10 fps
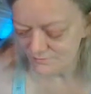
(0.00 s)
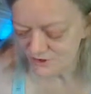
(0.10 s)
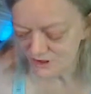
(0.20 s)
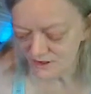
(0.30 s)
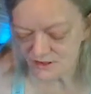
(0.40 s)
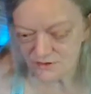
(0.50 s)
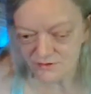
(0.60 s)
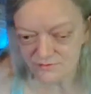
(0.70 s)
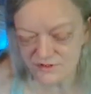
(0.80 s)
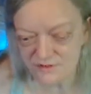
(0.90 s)
She
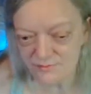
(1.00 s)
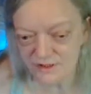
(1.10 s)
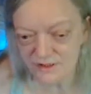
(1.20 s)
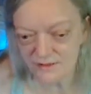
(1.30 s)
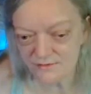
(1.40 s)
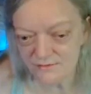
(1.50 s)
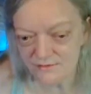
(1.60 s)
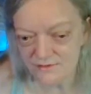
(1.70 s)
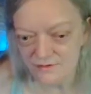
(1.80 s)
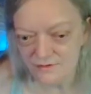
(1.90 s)
deserves to be
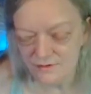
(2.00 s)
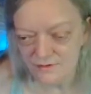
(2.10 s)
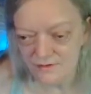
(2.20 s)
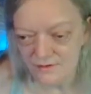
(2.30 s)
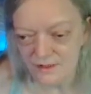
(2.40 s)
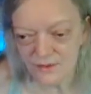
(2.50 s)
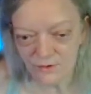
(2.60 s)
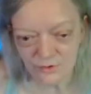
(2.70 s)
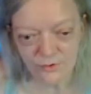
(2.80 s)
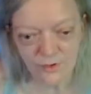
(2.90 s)
in
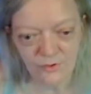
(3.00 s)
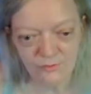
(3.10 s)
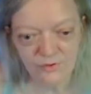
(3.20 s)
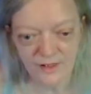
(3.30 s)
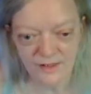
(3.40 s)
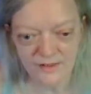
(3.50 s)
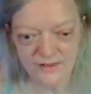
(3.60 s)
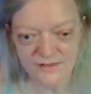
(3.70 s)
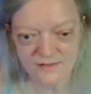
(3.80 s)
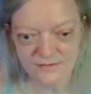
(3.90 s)
her own
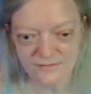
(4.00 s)
place.